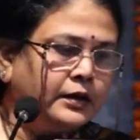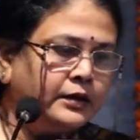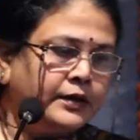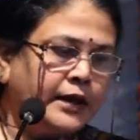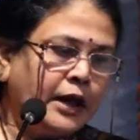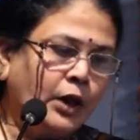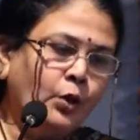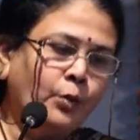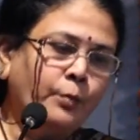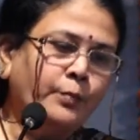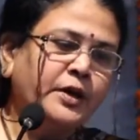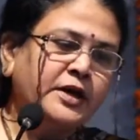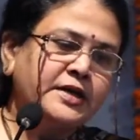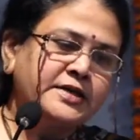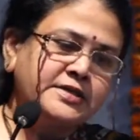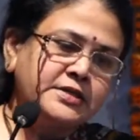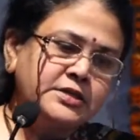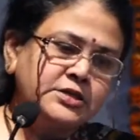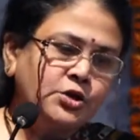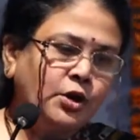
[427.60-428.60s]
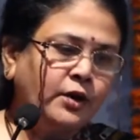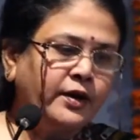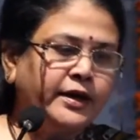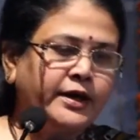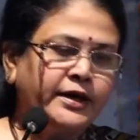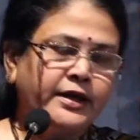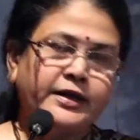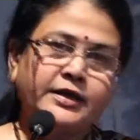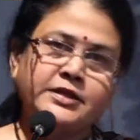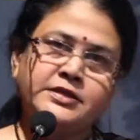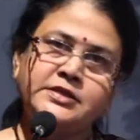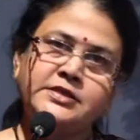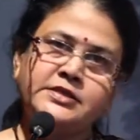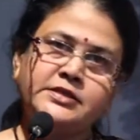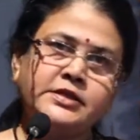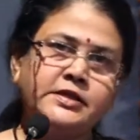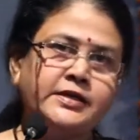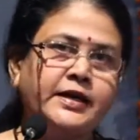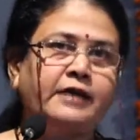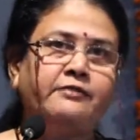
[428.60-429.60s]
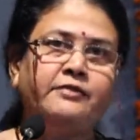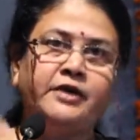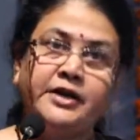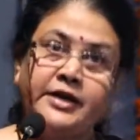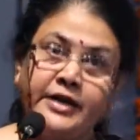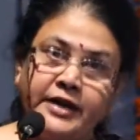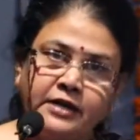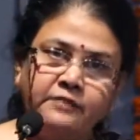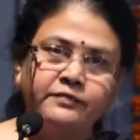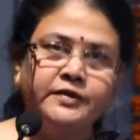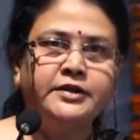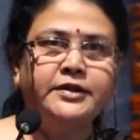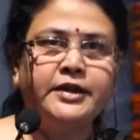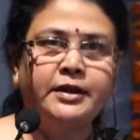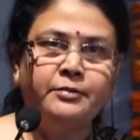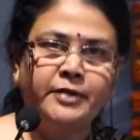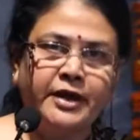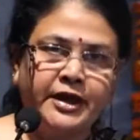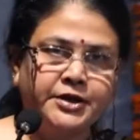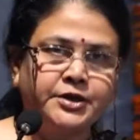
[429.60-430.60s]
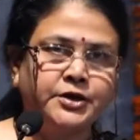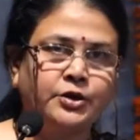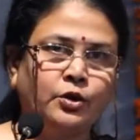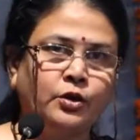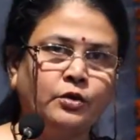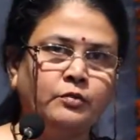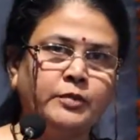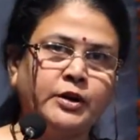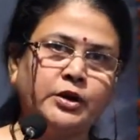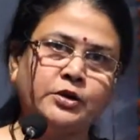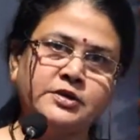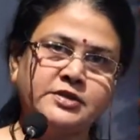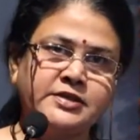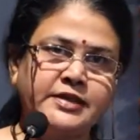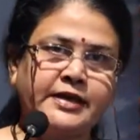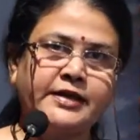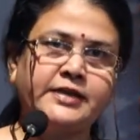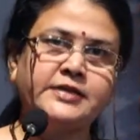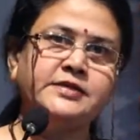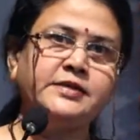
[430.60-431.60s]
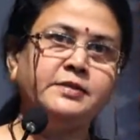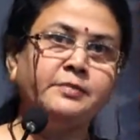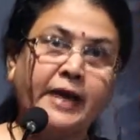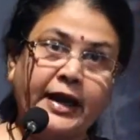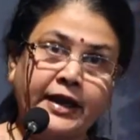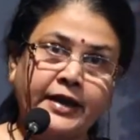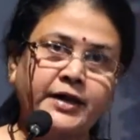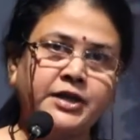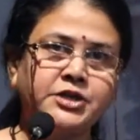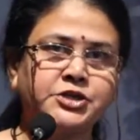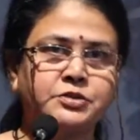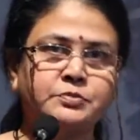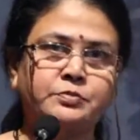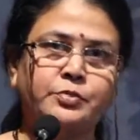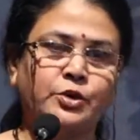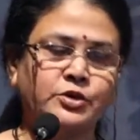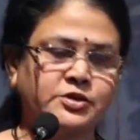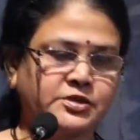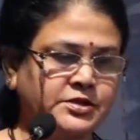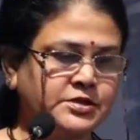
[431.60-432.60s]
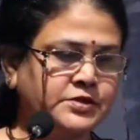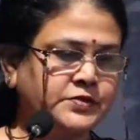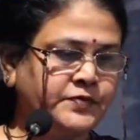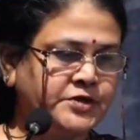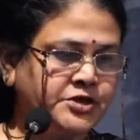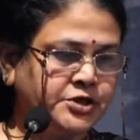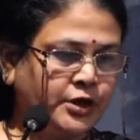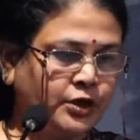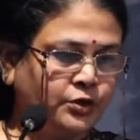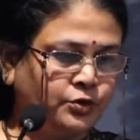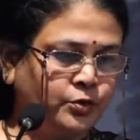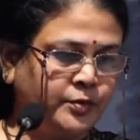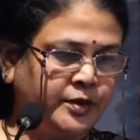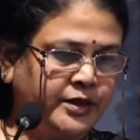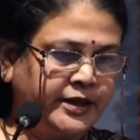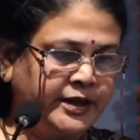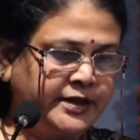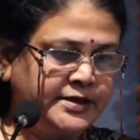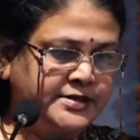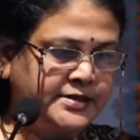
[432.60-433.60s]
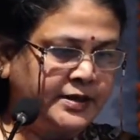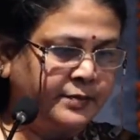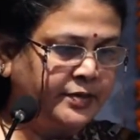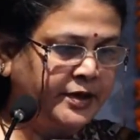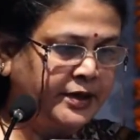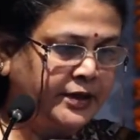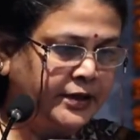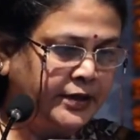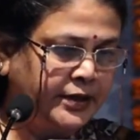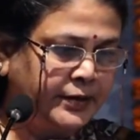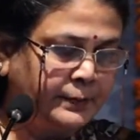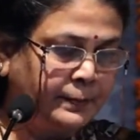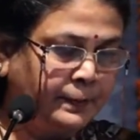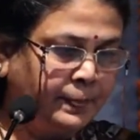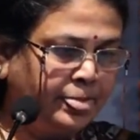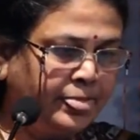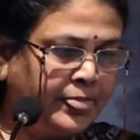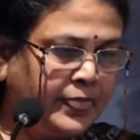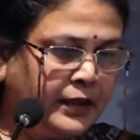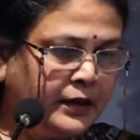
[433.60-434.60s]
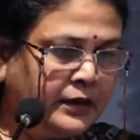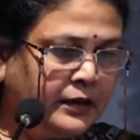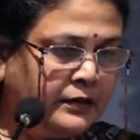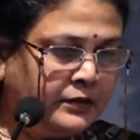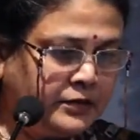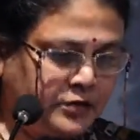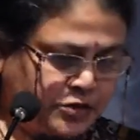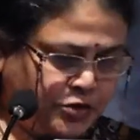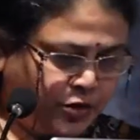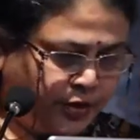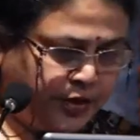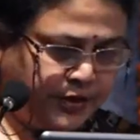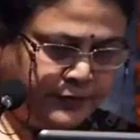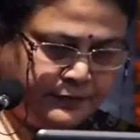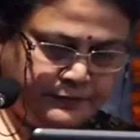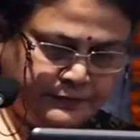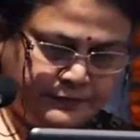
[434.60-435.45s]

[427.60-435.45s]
Now persons already registered, I will deal with them later on, because that is the migration process which will have to be dealt separately. Sorry.